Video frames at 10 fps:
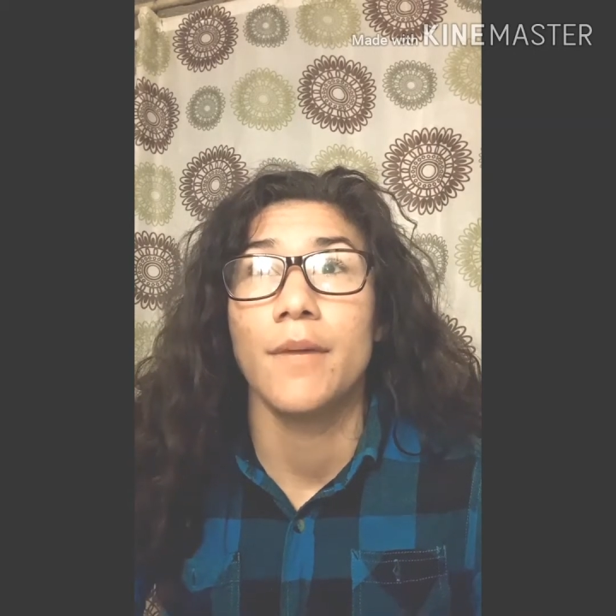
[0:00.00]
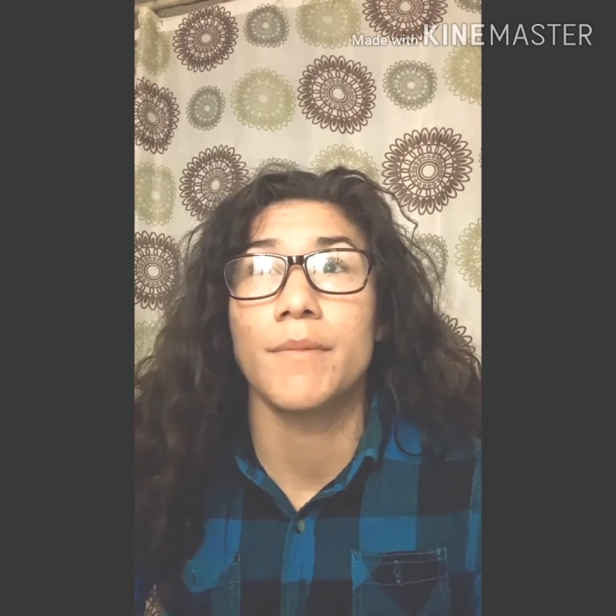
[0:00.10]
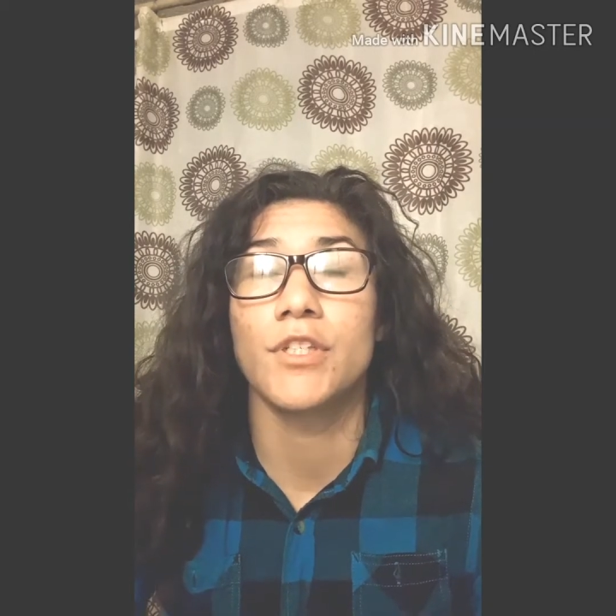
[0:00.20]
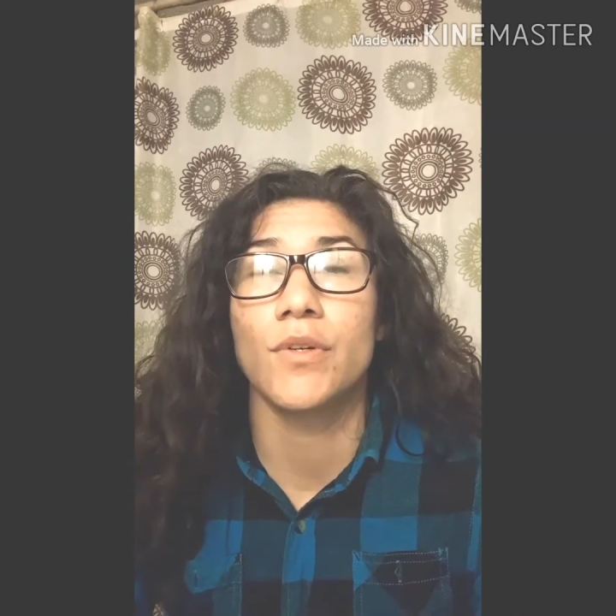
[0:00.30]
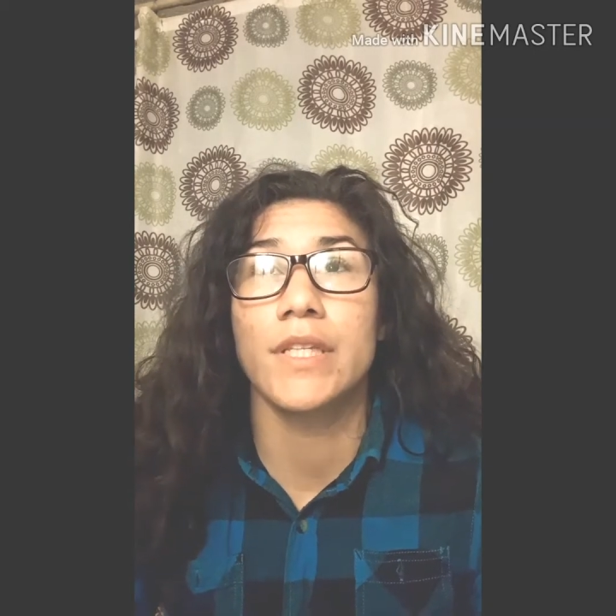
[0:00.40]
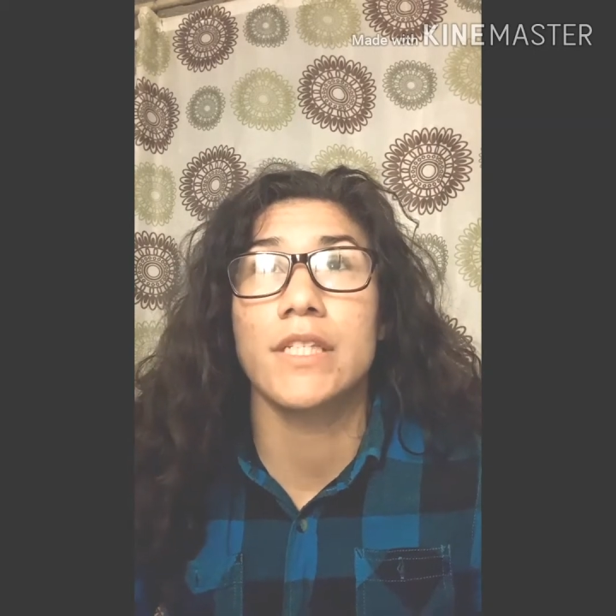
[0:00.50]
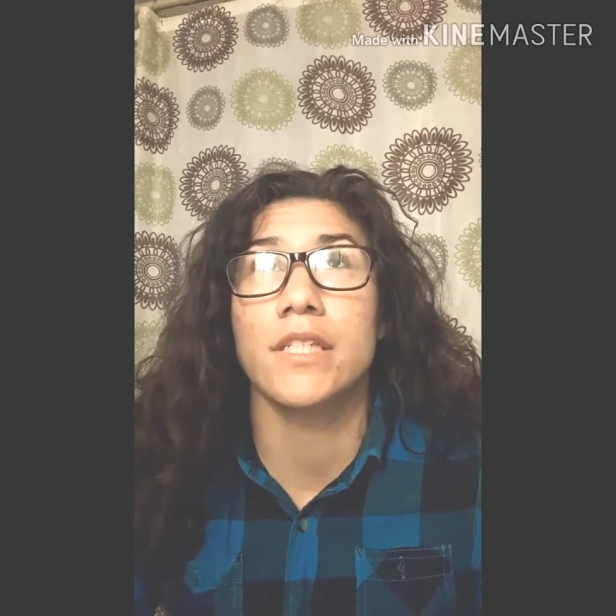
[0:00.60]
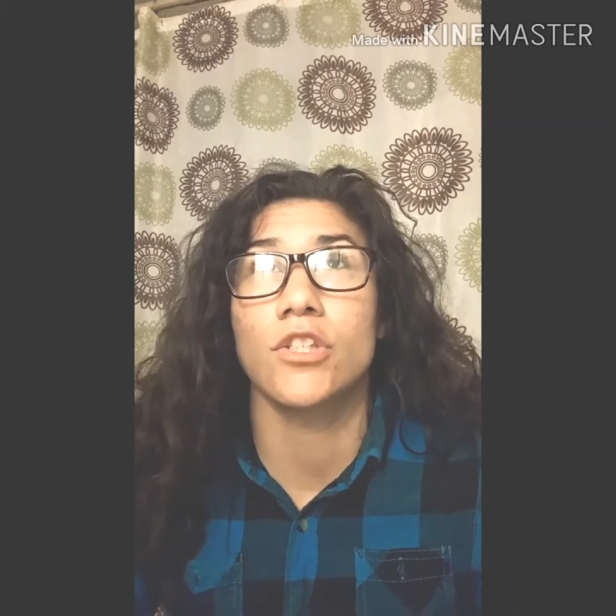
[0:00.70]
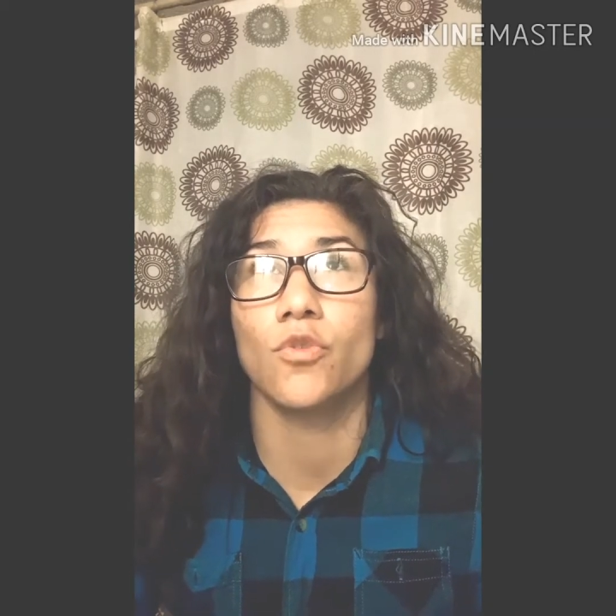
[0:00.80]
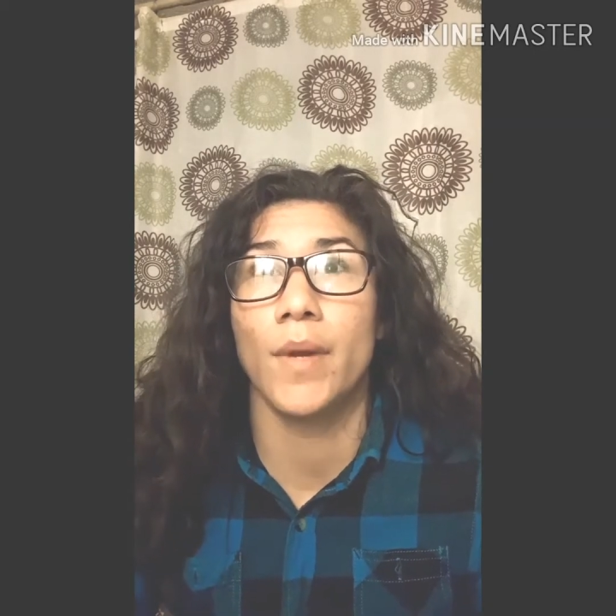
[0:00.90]
But during the
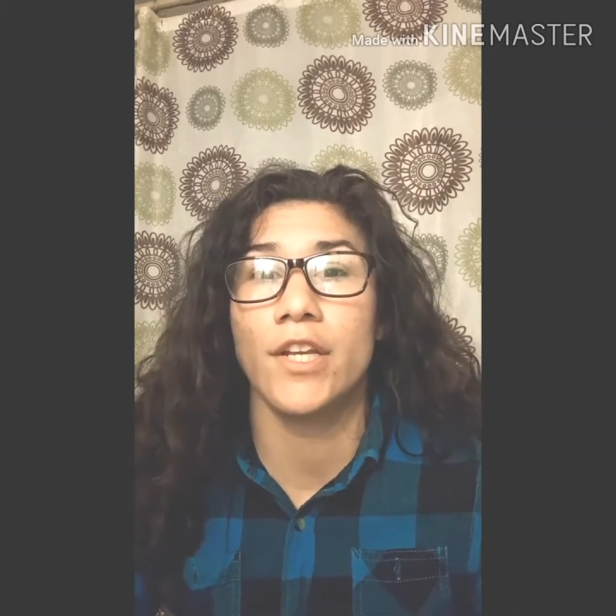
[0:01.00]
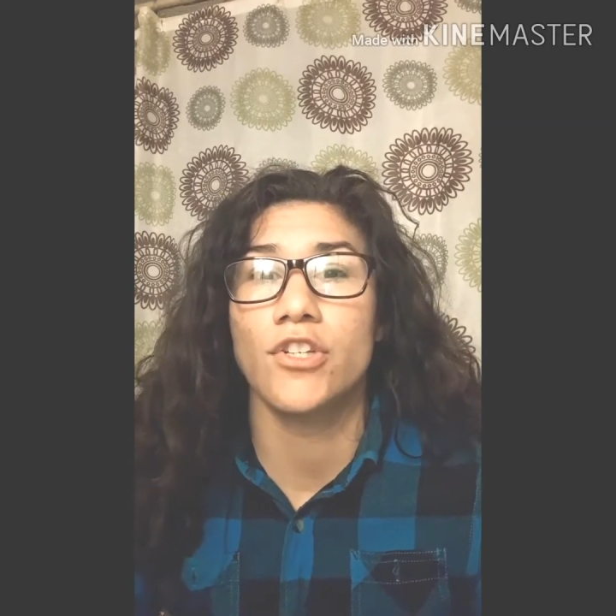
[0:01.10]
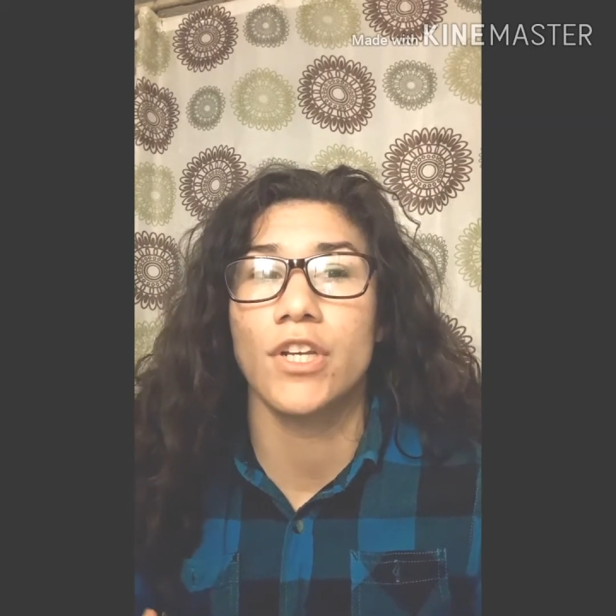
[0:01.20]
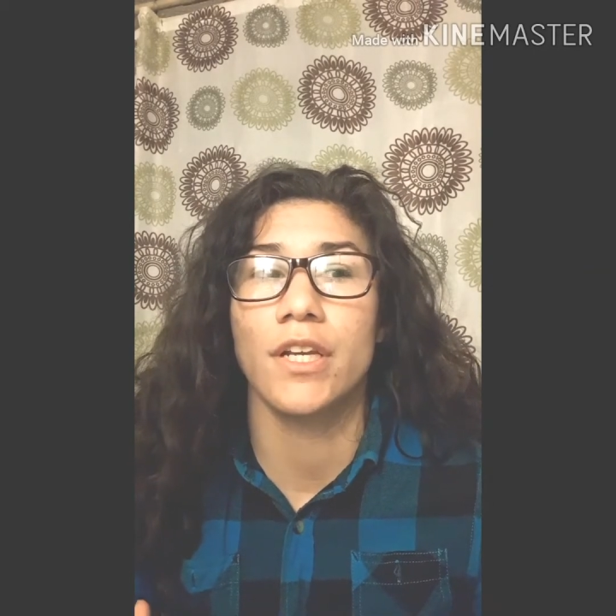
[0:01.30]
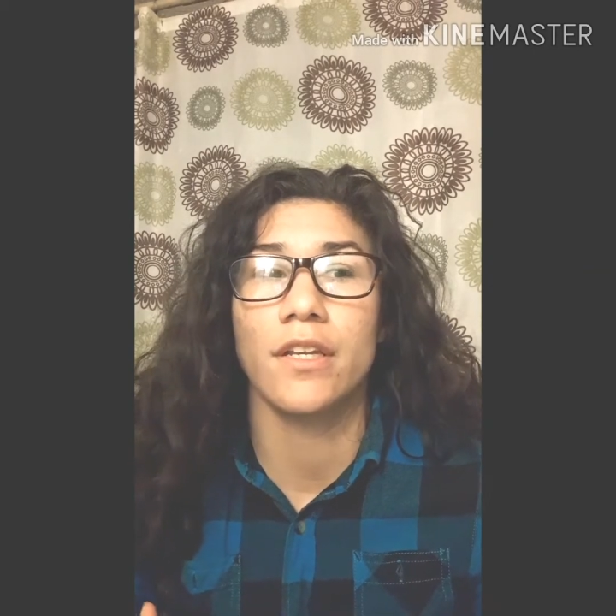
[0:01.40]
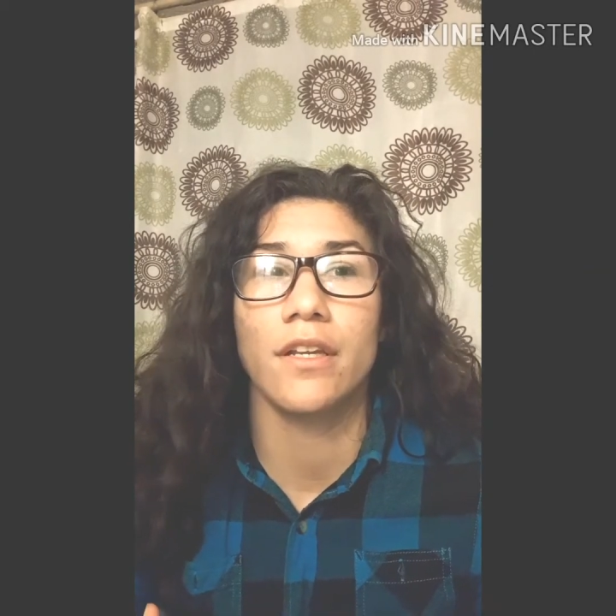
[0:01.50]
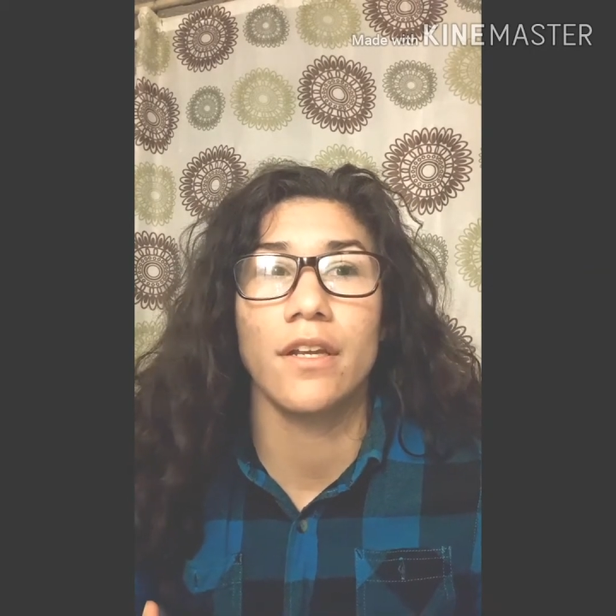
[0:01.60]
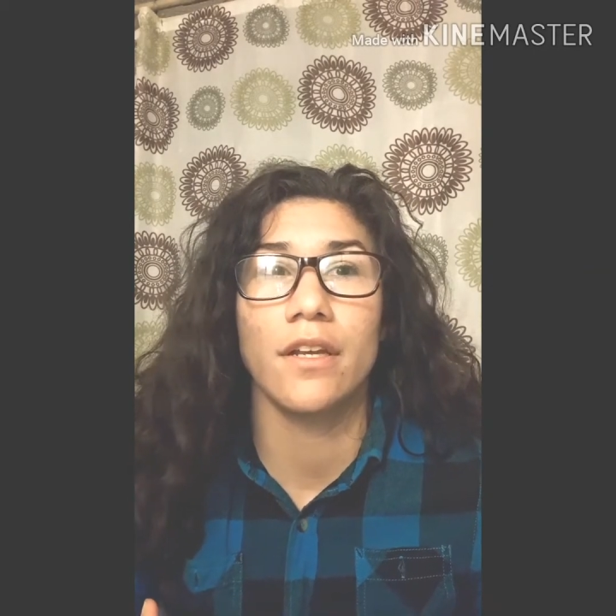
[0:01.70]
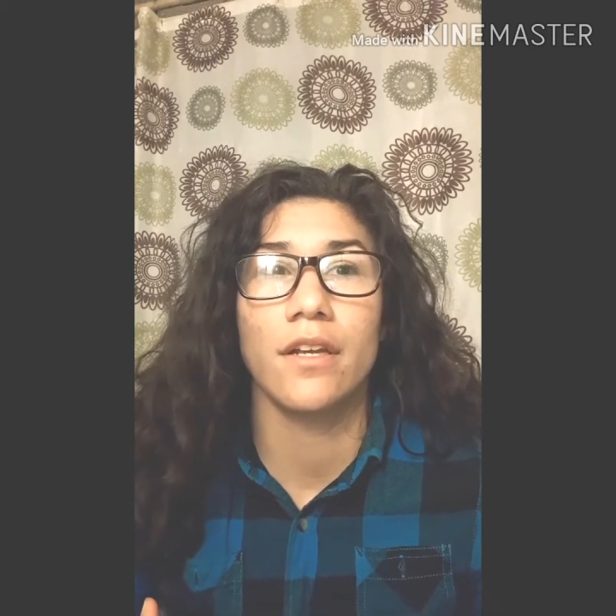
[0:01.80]
situation,